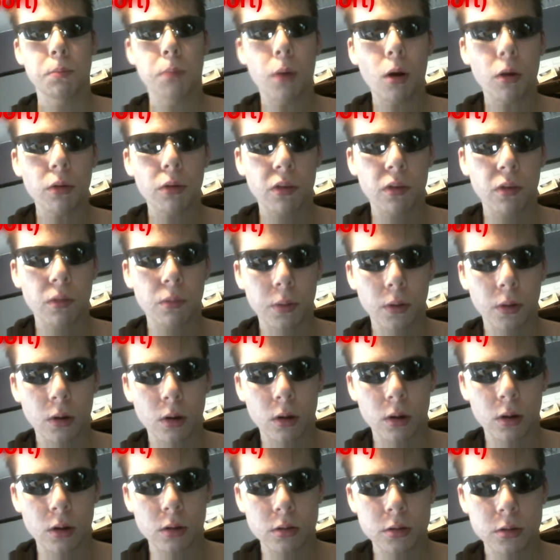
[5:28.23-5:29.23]
Bot
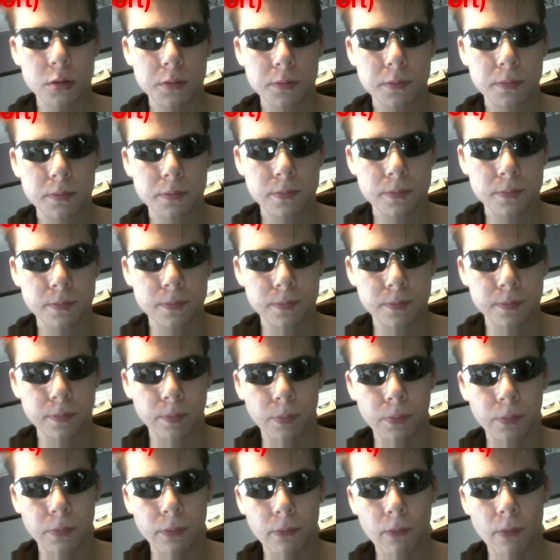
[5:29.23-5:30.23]
support.
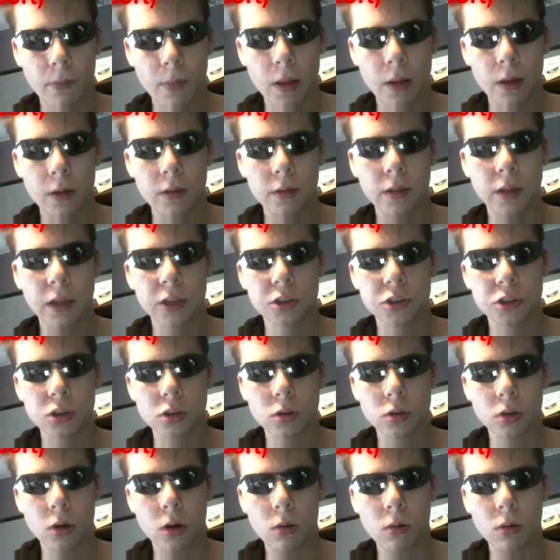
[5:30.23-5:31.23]
They
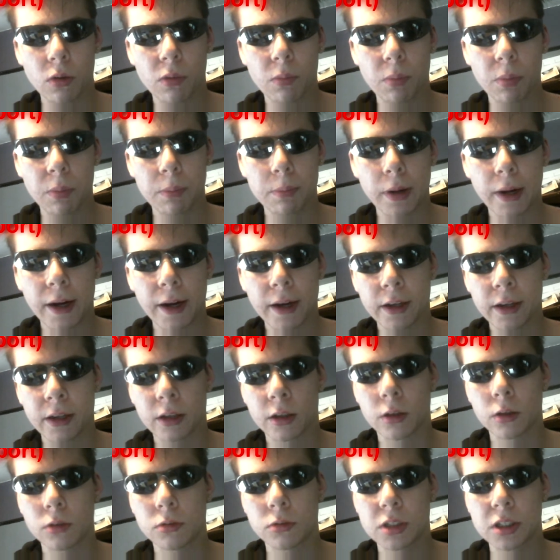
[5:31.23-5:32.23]
should always be
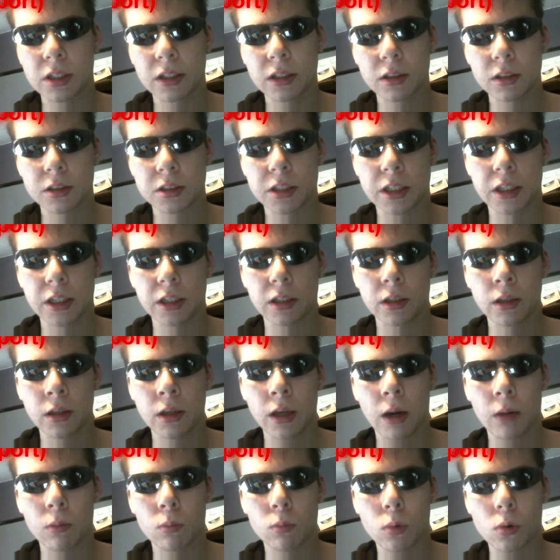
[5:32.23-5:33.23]
buying utility
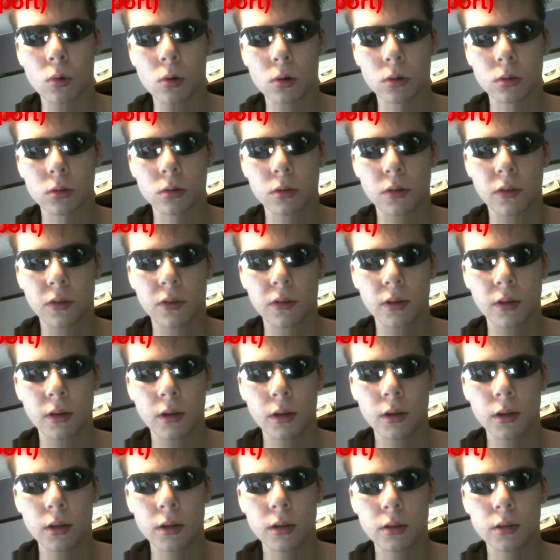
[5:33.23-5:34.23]
and wards.
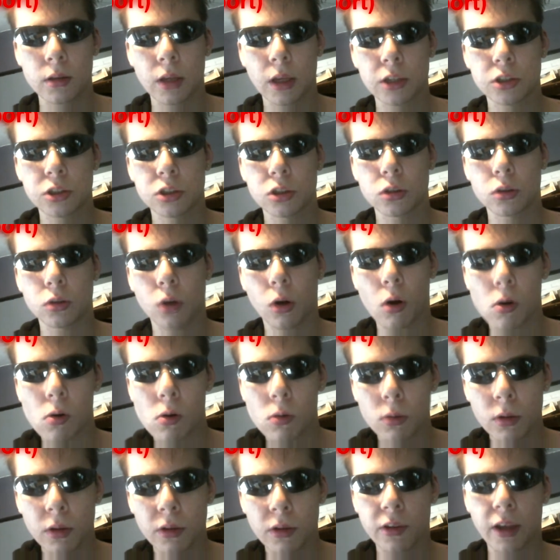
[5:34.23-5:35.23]
They should
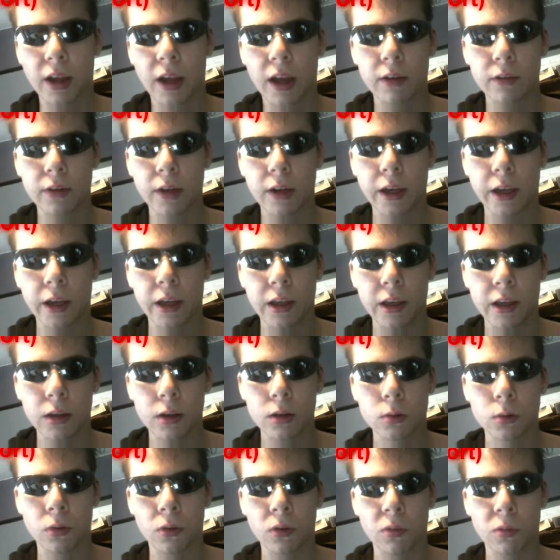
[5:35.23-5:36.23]
always have a
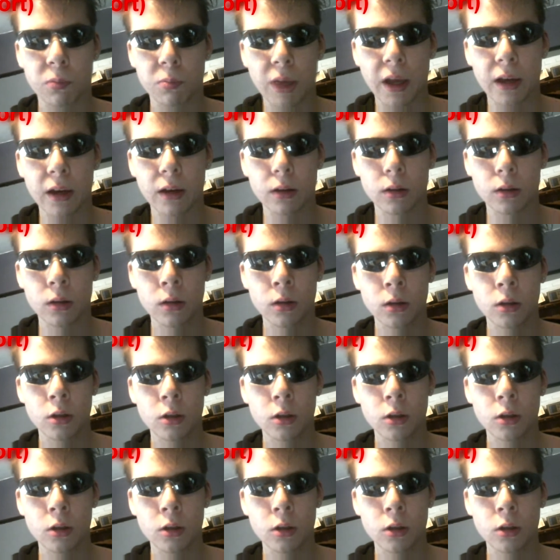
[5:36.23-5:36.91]
heal spell,